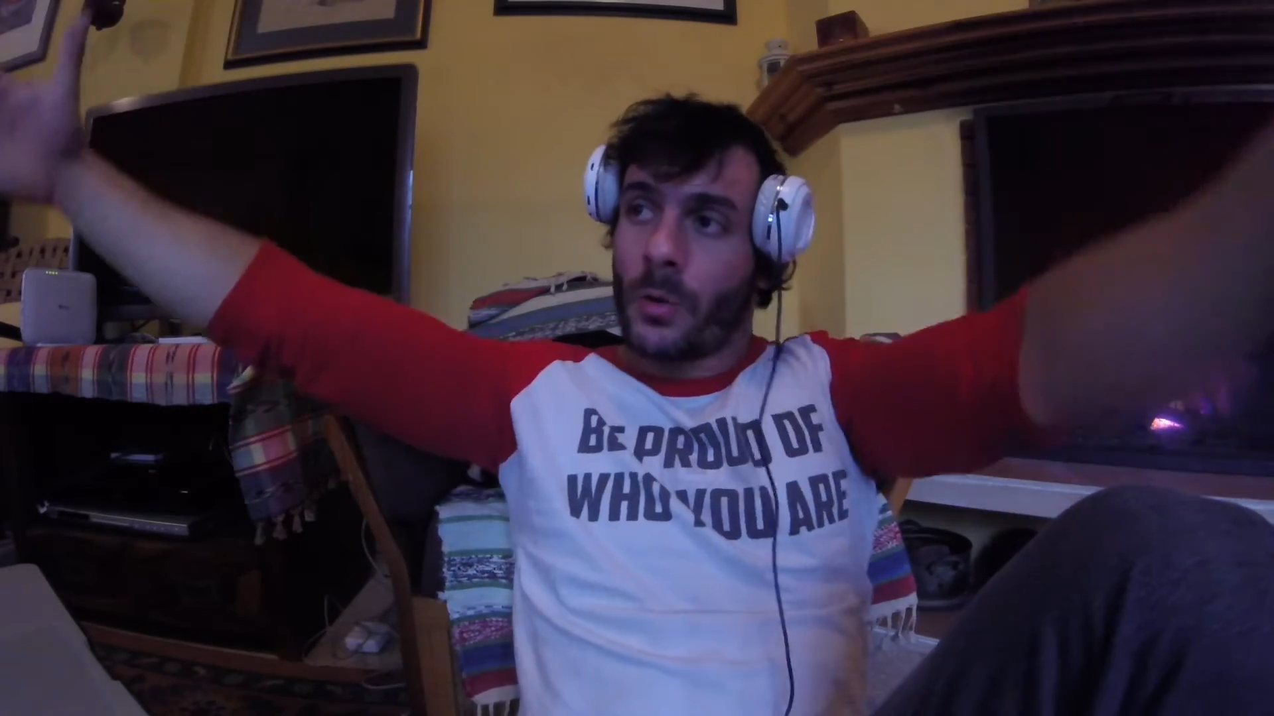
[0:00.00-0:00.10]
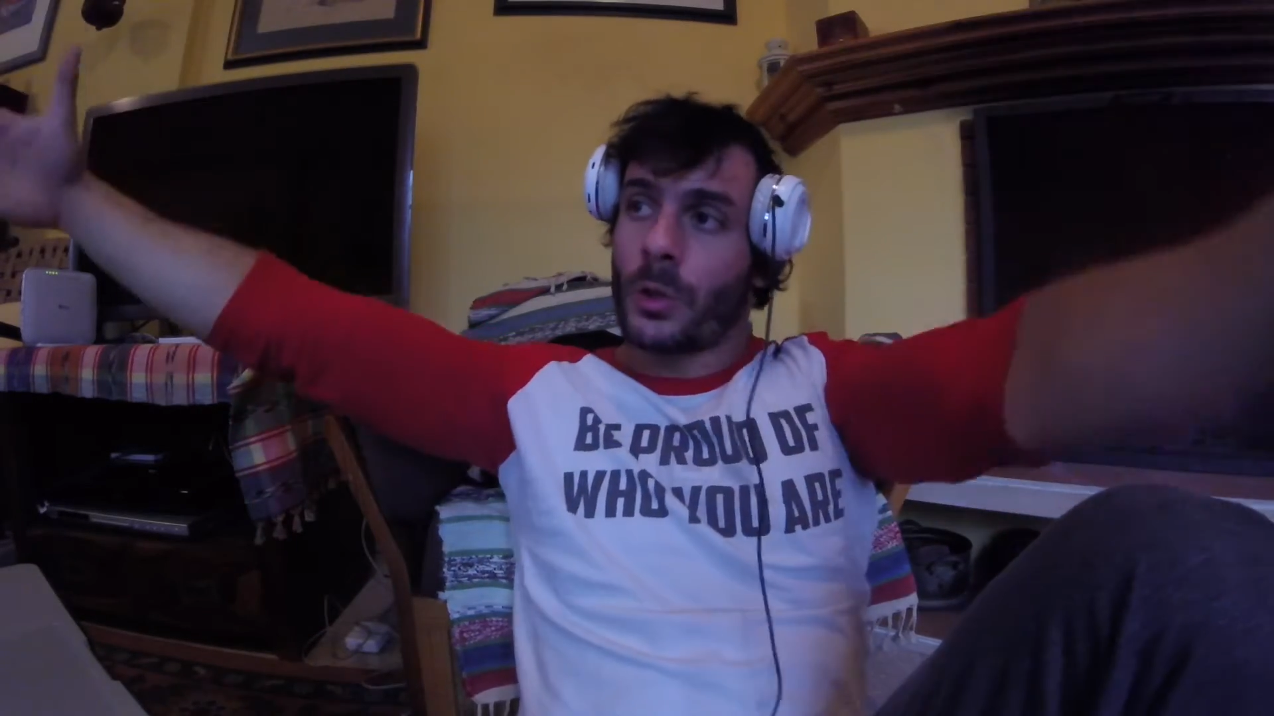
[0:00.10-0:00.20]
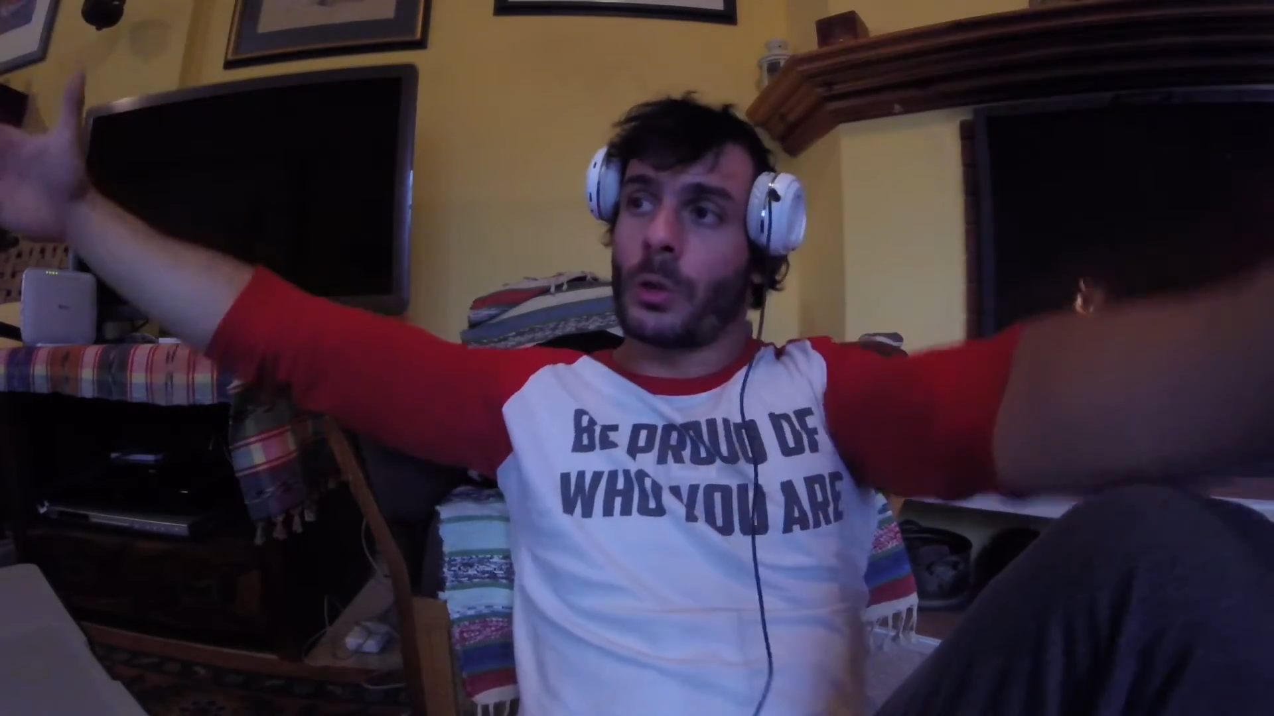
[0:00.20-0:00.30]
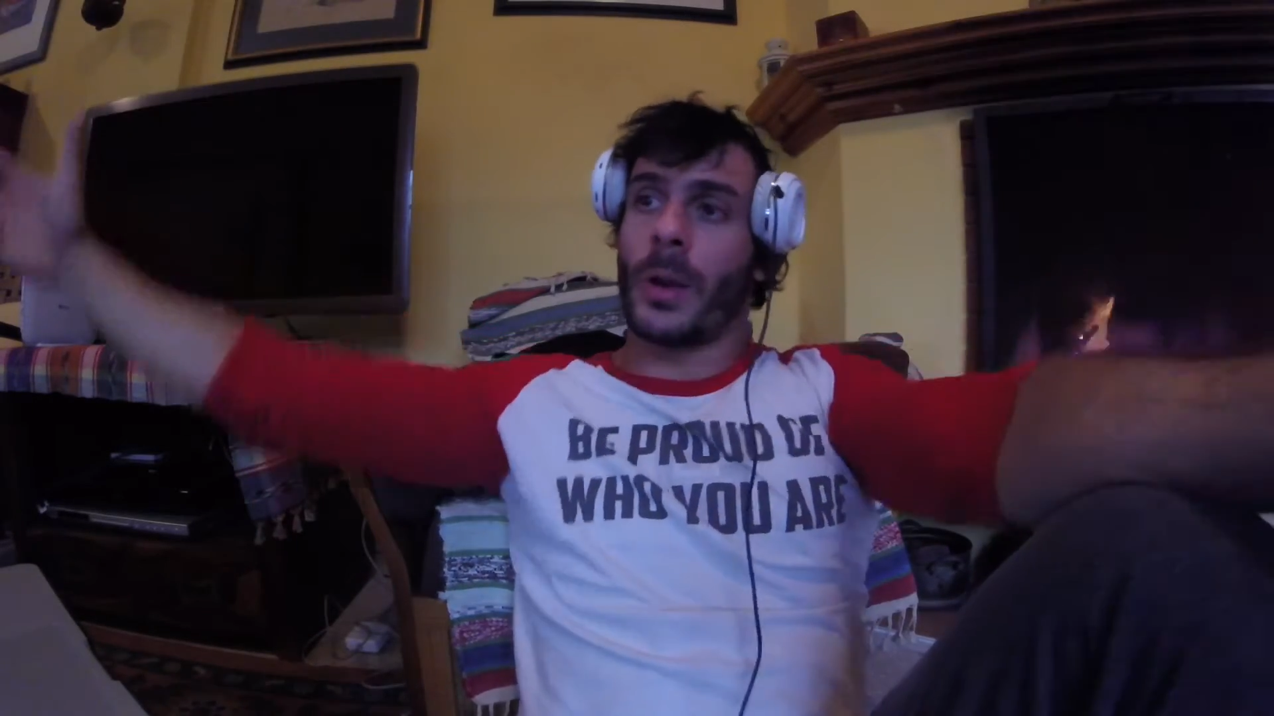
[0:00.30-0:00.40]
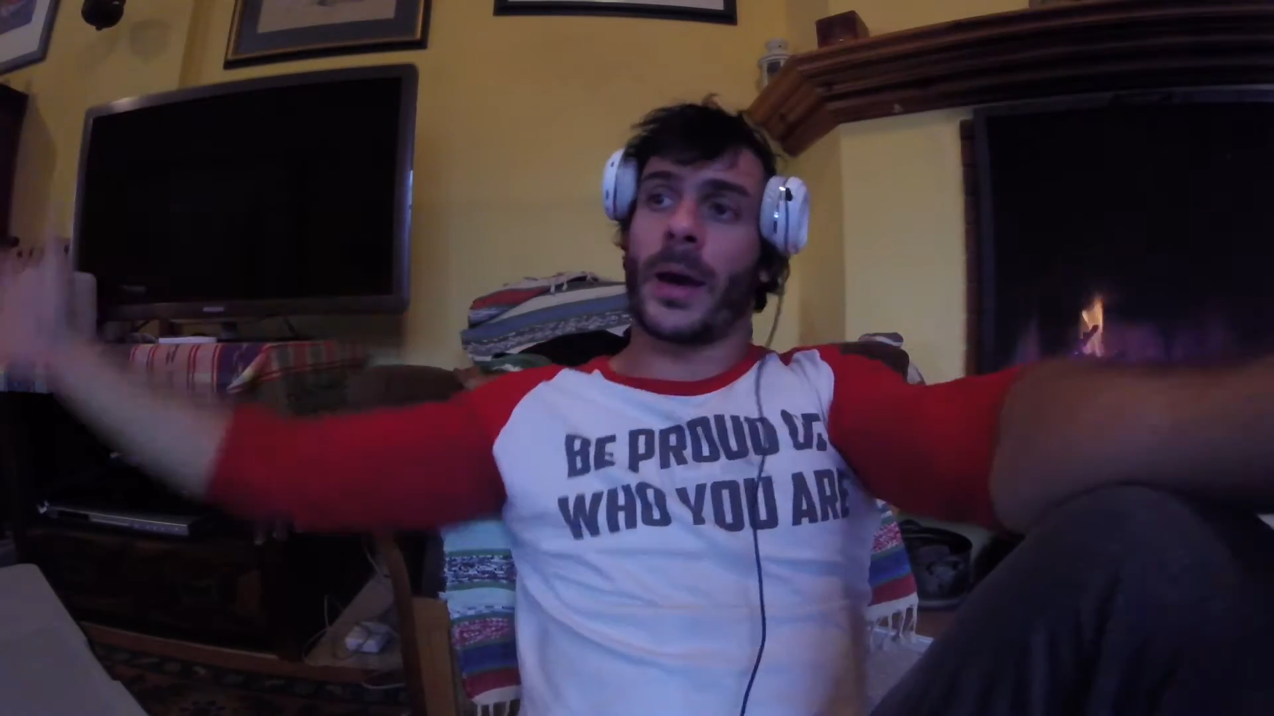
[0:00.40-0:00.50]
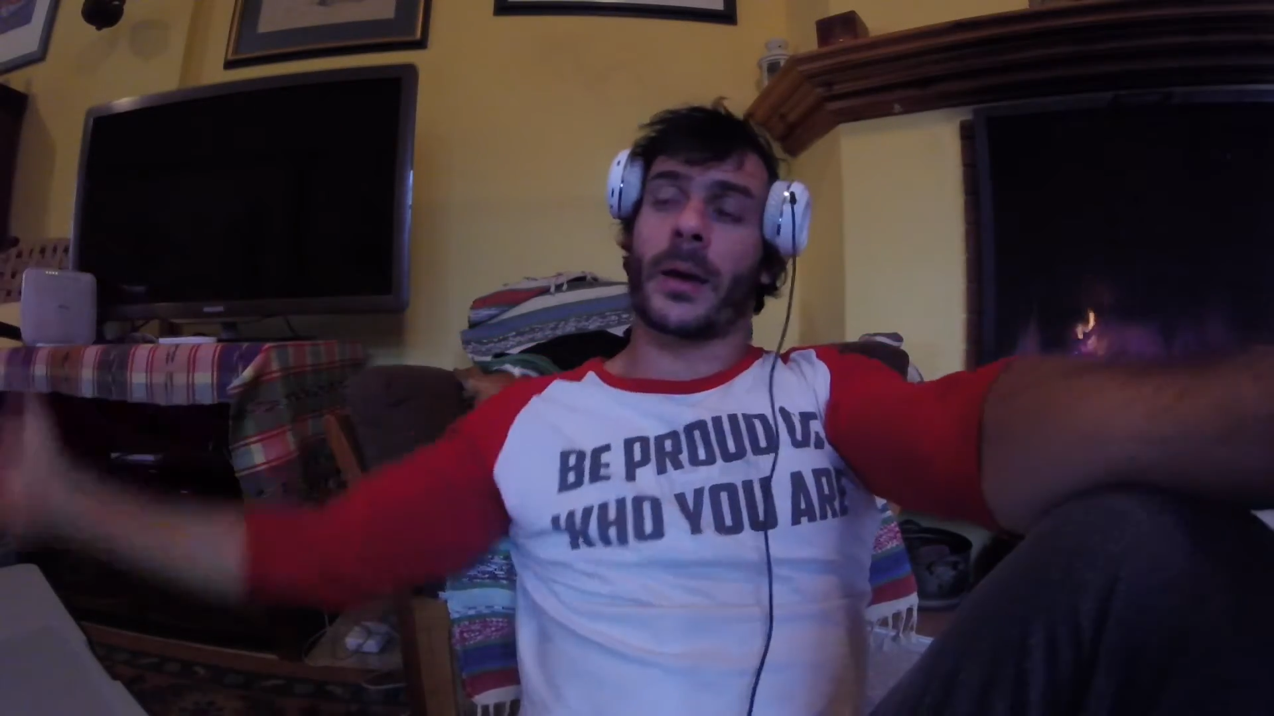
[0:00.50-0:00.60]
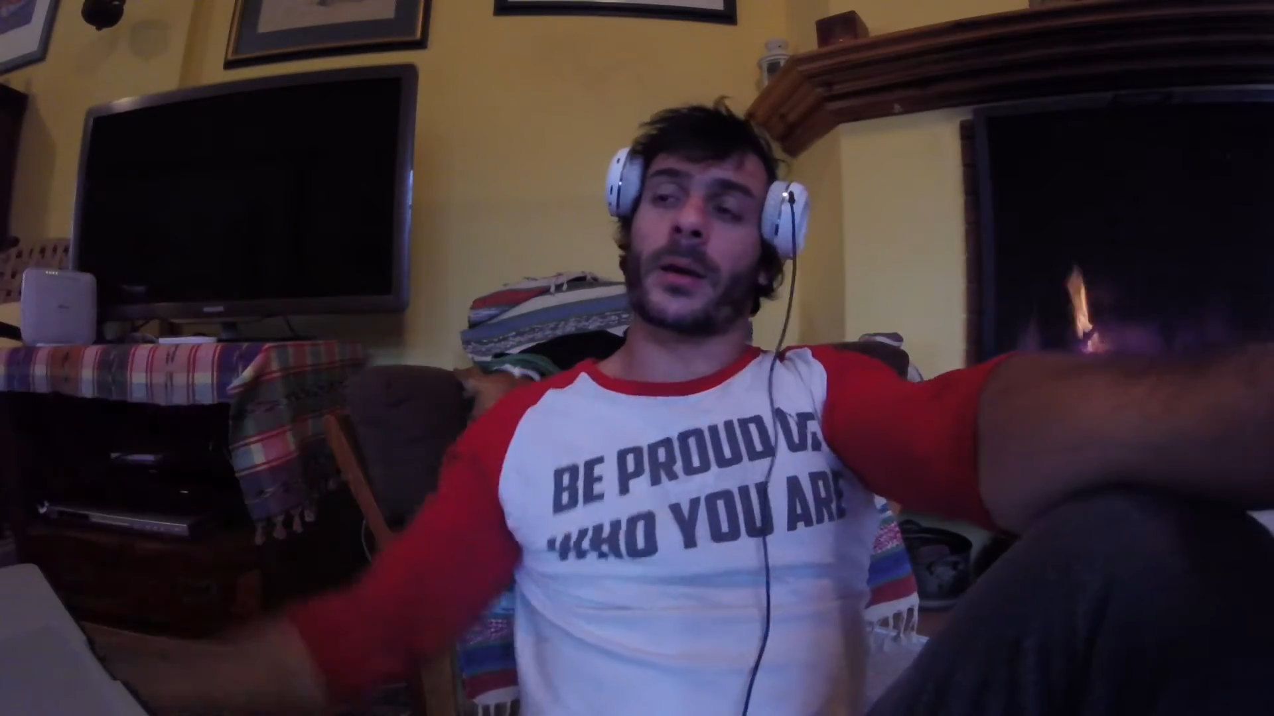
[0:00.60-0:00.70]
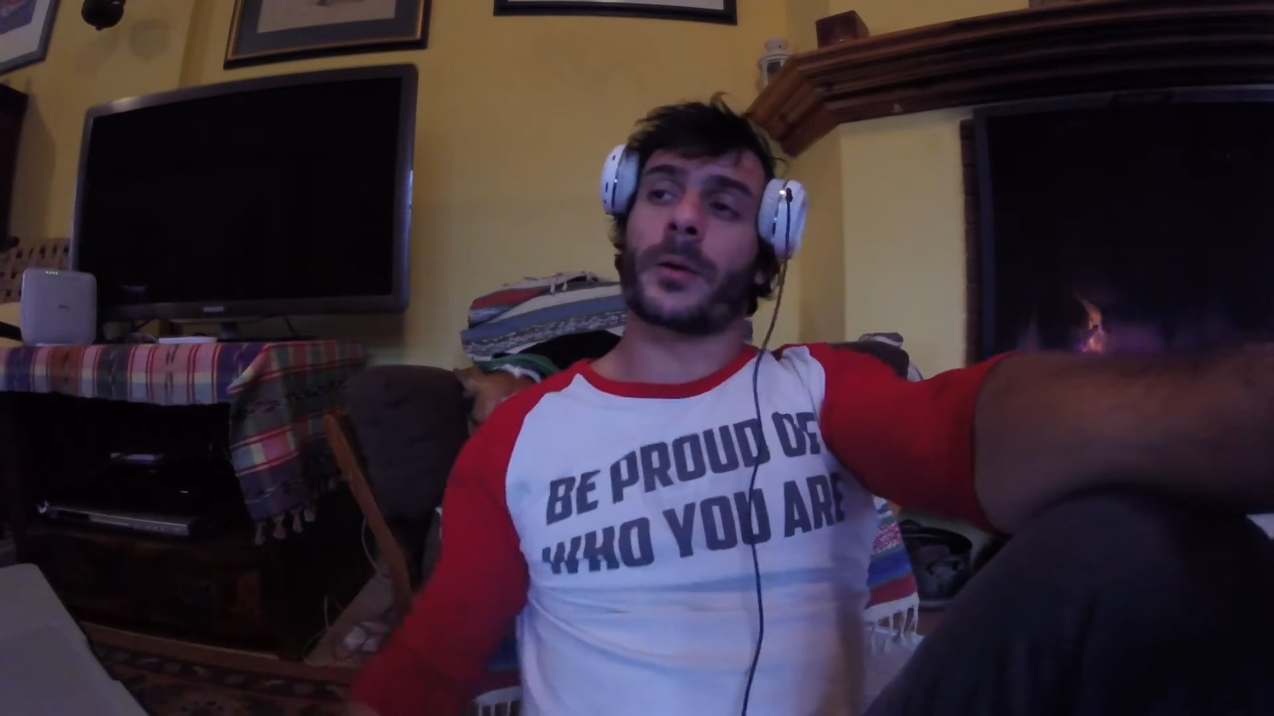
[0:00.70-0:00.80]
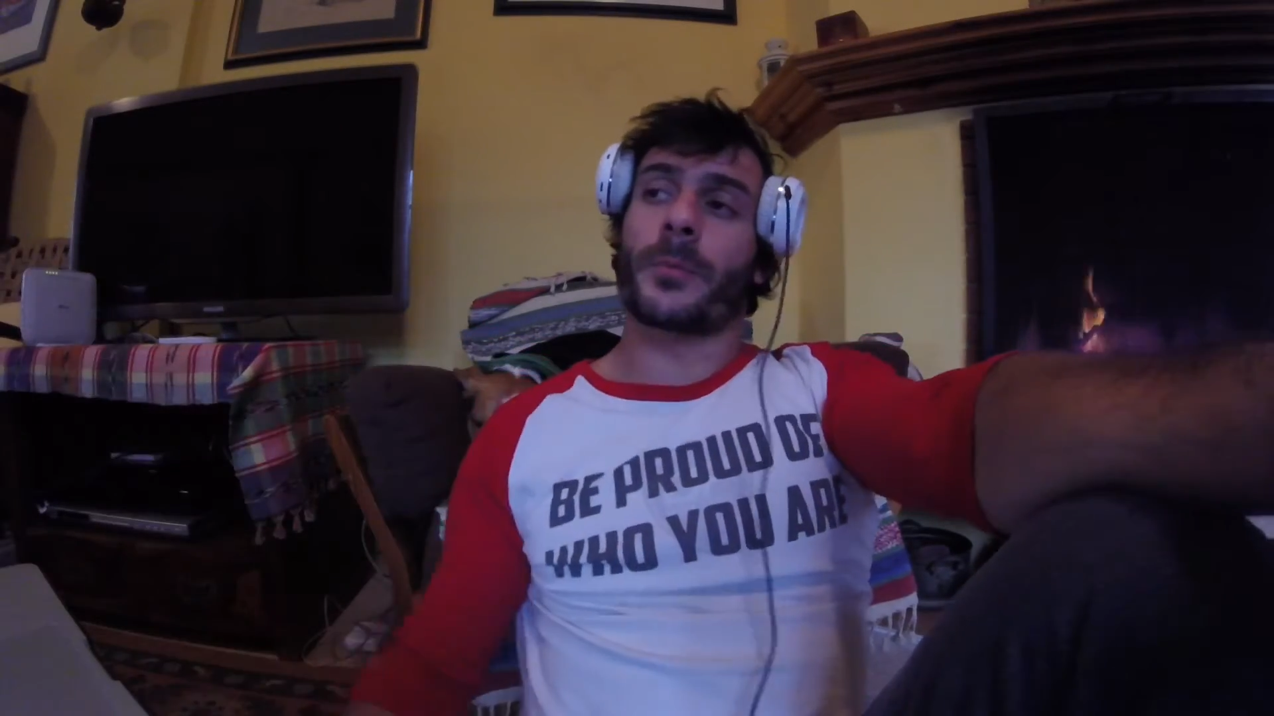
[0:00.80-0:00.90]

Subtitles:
what you like.